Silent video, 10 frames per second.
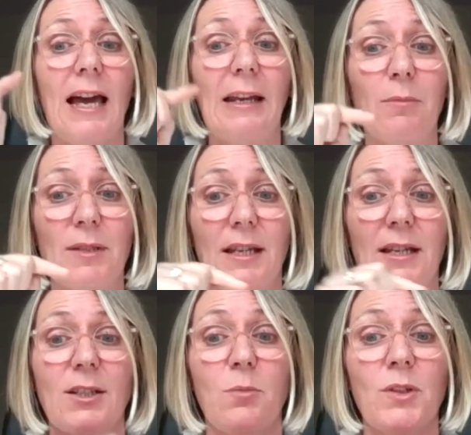And it was
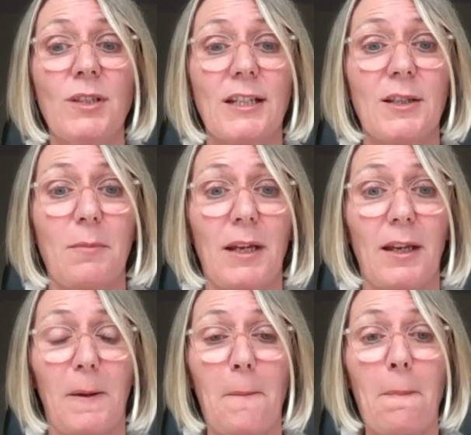this: someone said to
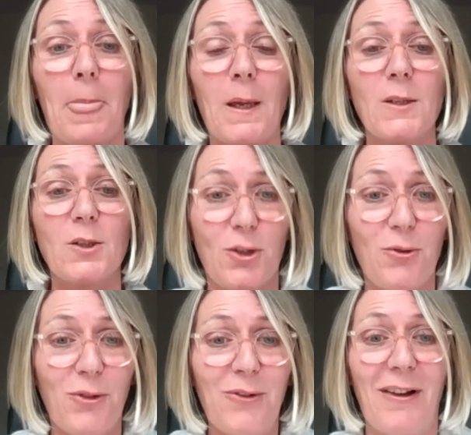me, "Do
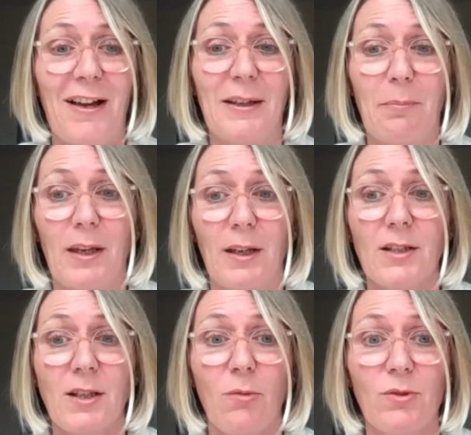you like being
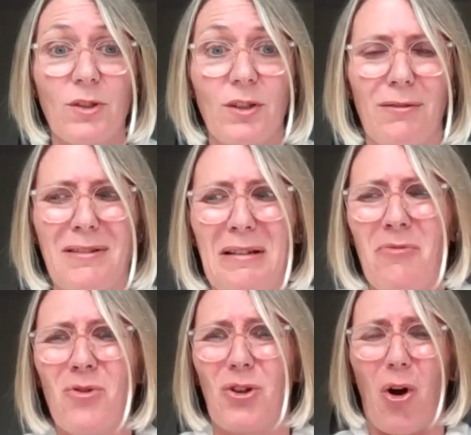sold to?" And I was like,
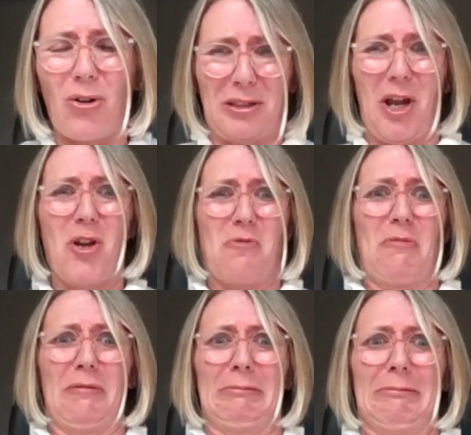"Oh God,
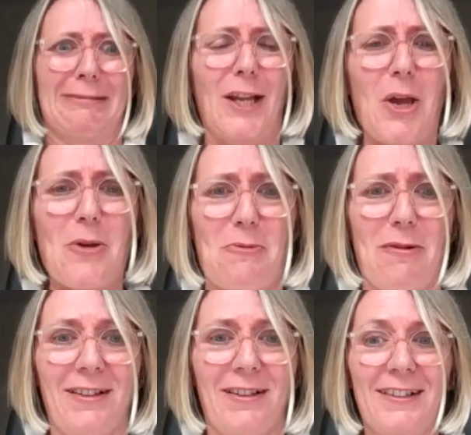no,
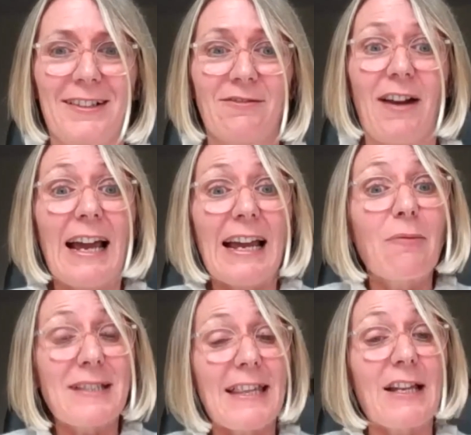no." Right. And
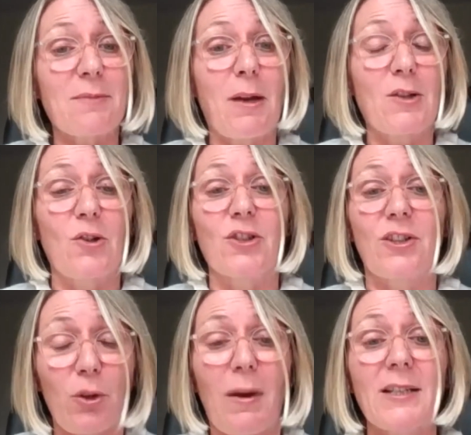I would say that's most lawyers.
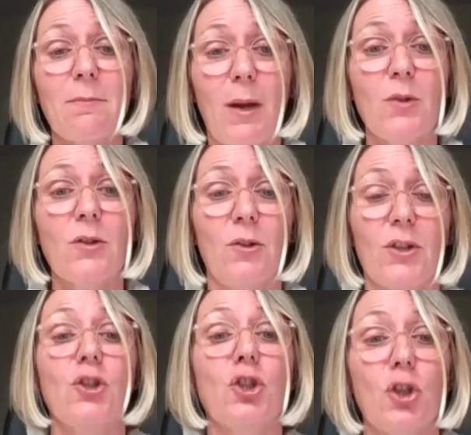If you ask most
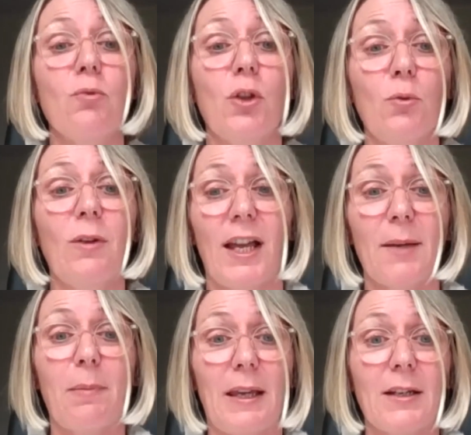lawyers, "Do you
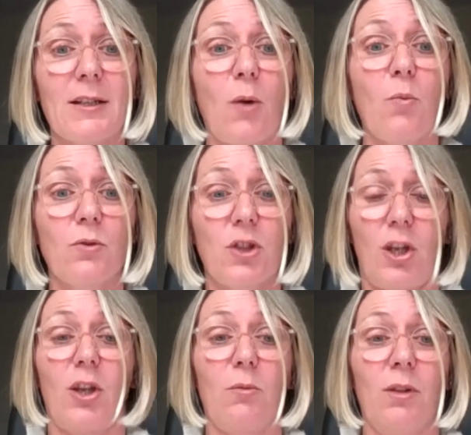like being sold
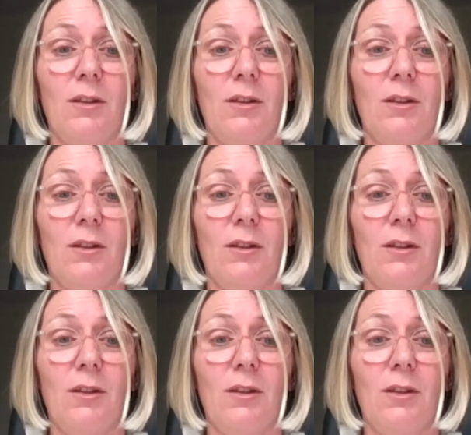to?"